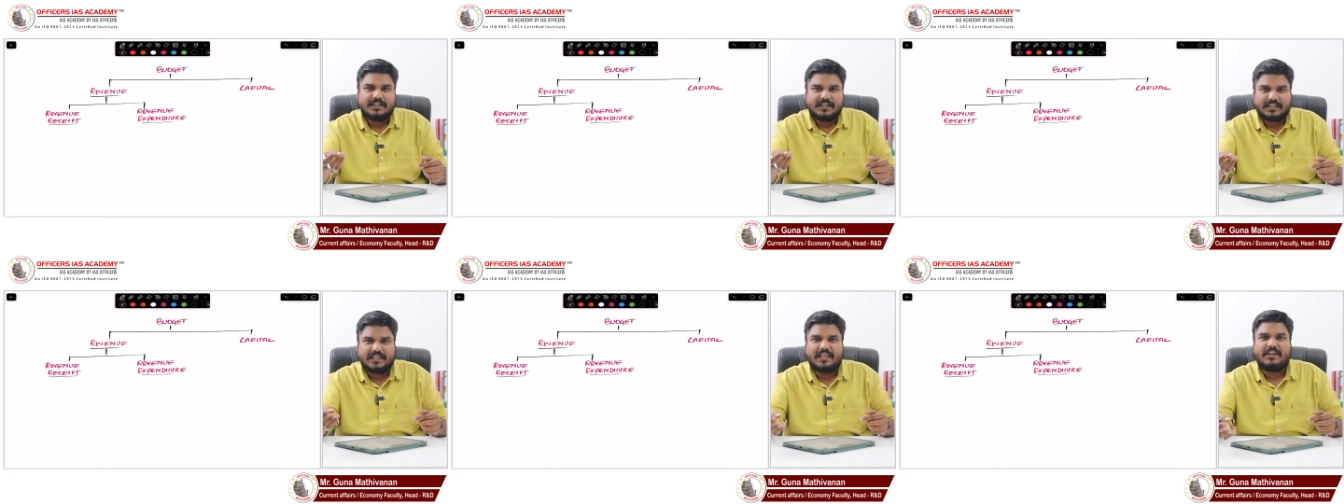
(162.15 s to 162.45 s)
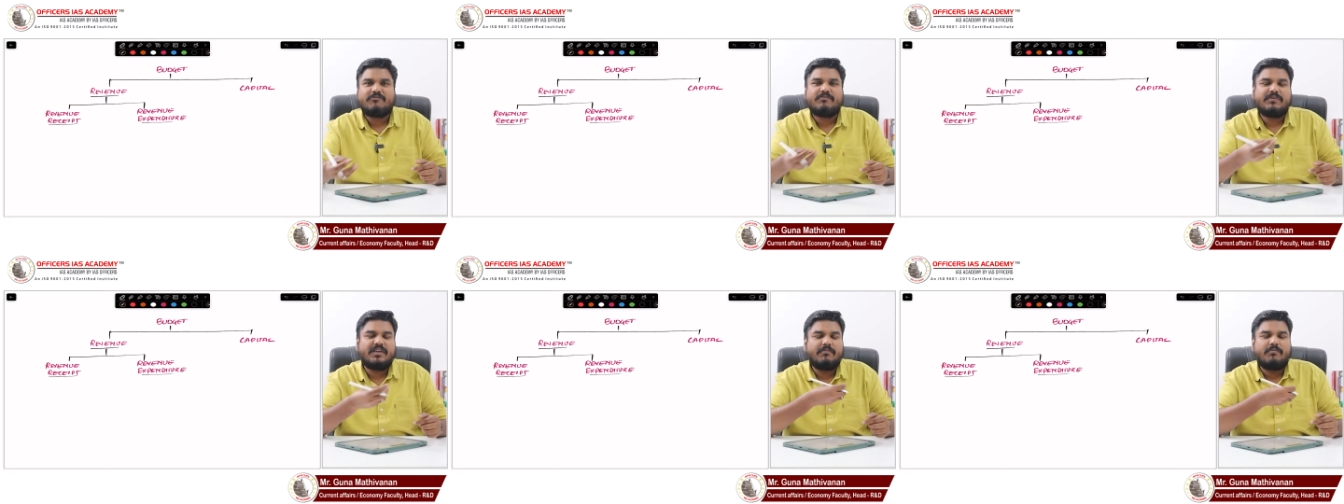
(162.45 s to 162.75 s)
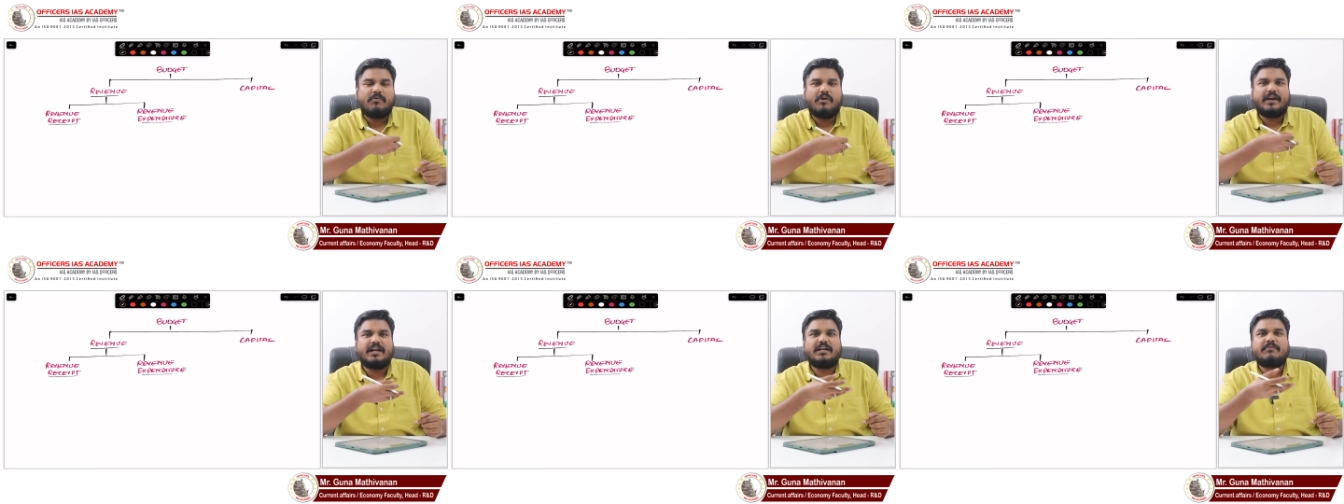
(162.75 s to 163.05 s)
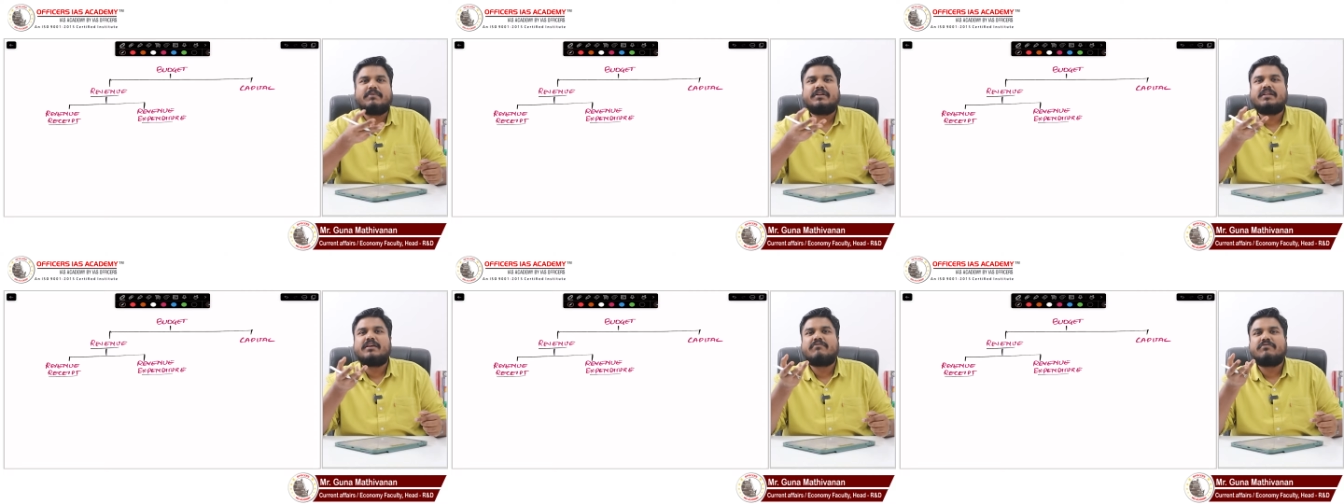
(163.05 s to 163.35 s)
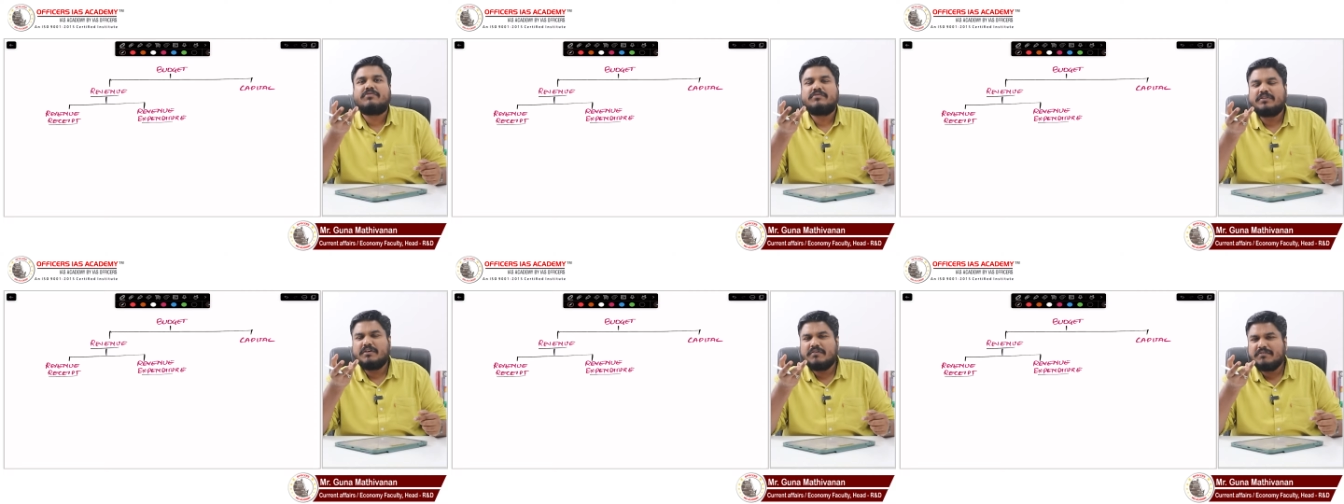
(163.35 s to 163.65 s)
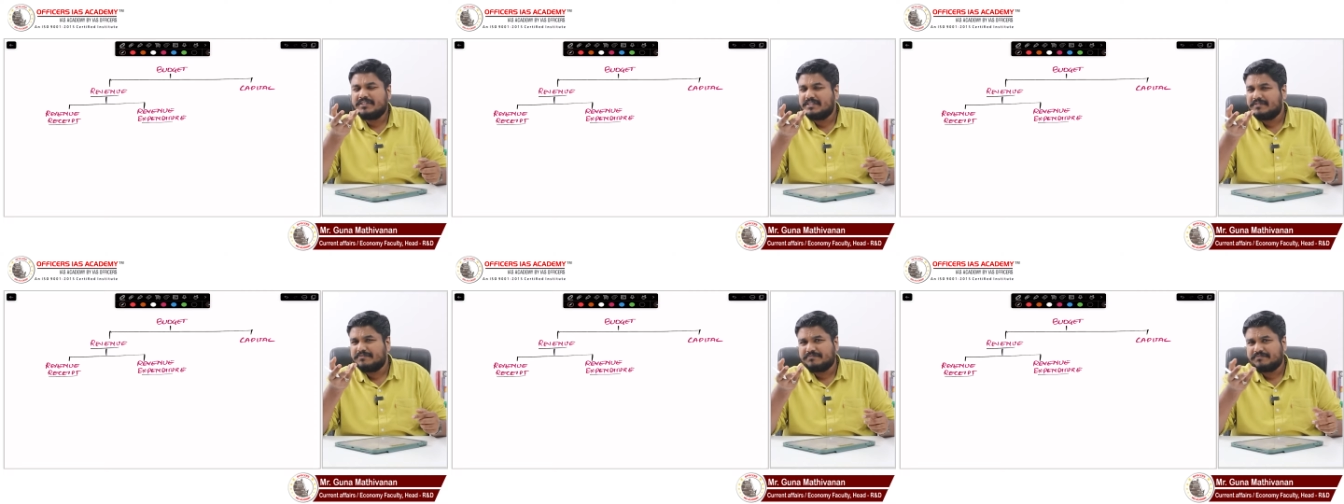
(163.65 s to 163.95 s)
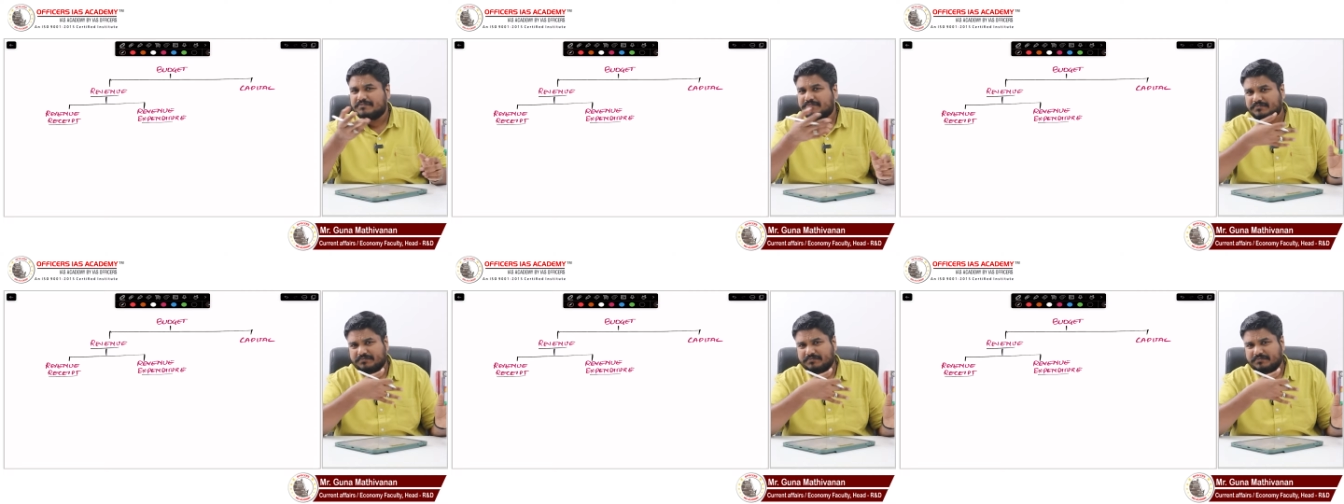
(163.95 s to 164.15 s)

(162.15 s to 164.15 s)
gave me a pocket money of 2,000.